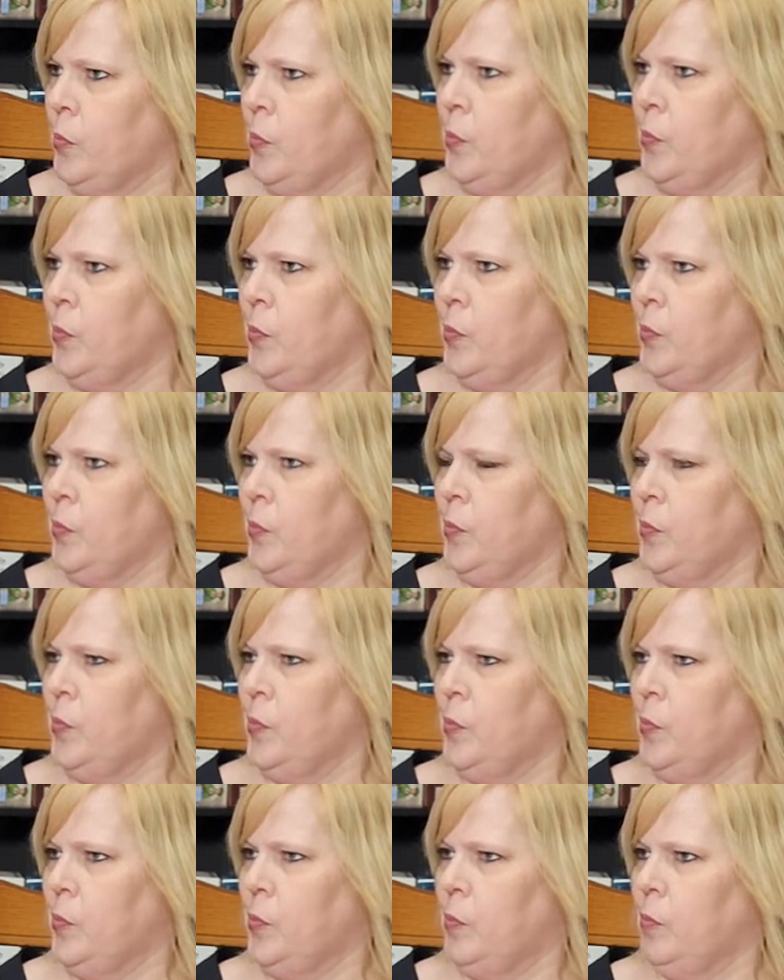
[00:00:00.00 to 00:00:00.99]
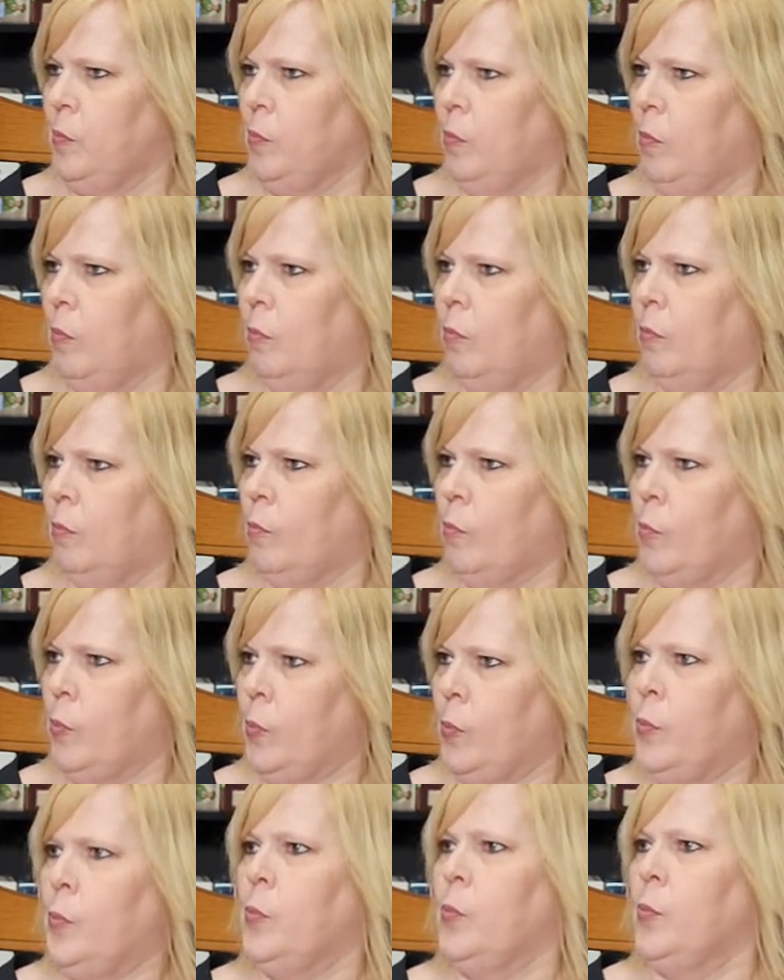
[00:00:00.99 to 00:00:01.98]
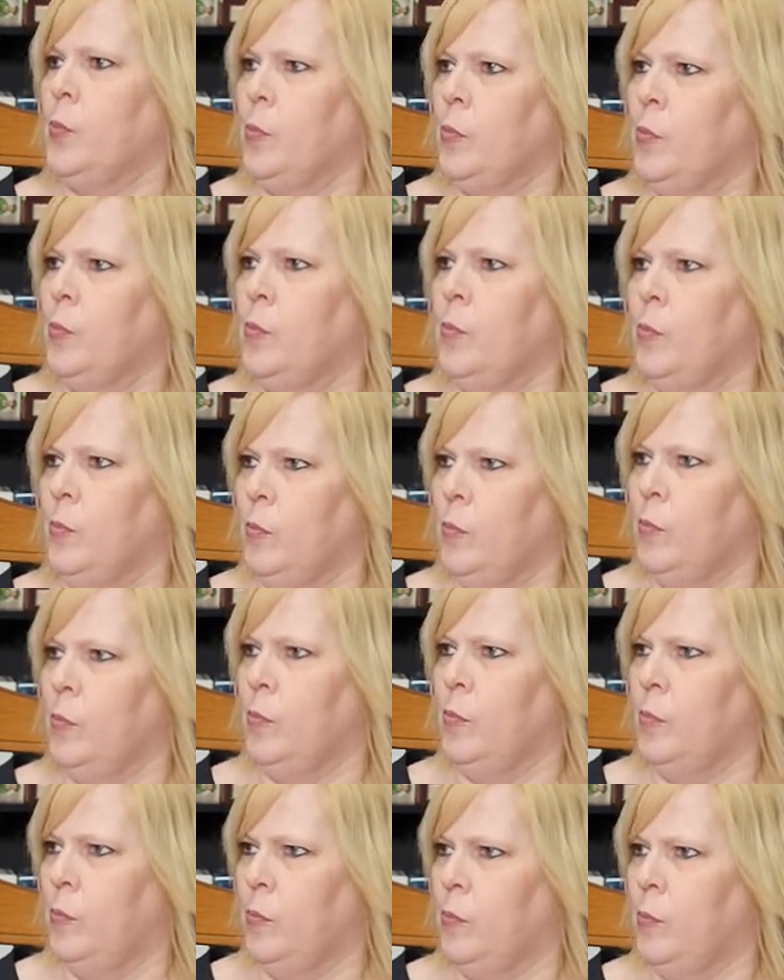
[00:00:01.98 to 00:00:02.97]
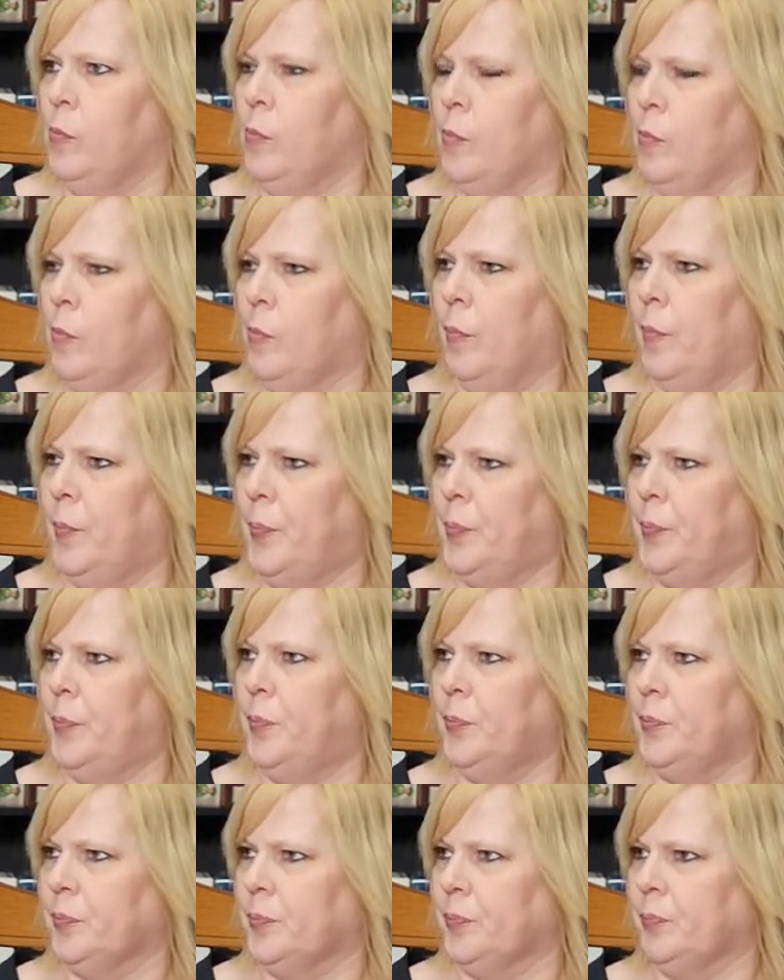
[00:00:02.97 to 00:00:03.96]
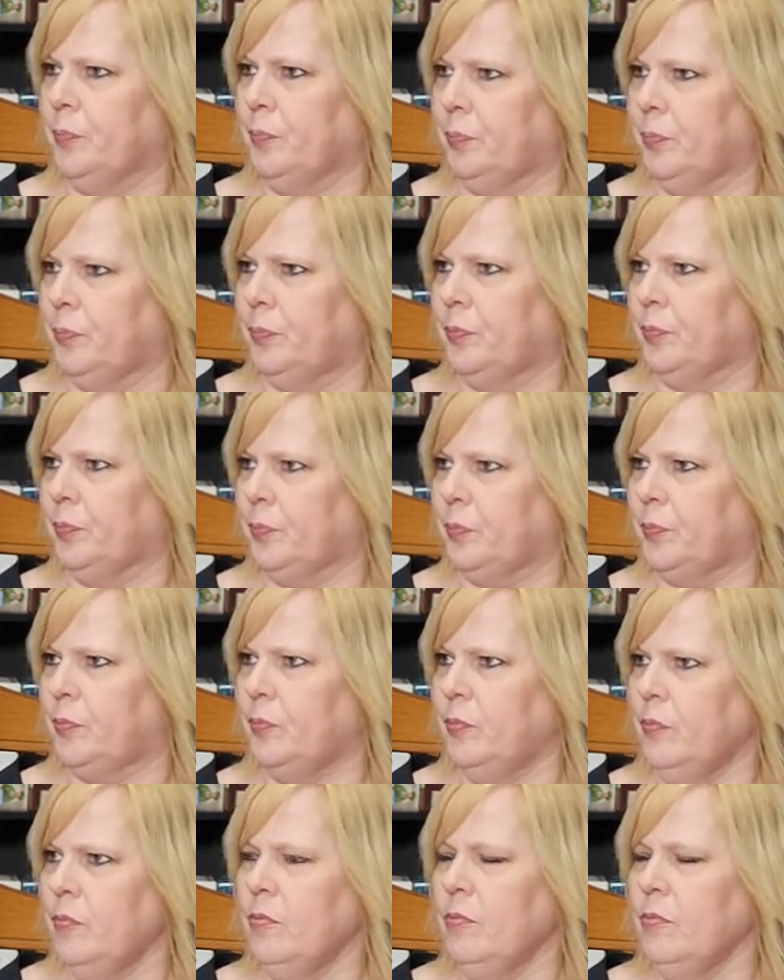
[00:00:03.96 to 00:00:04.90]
The person shown says nothing.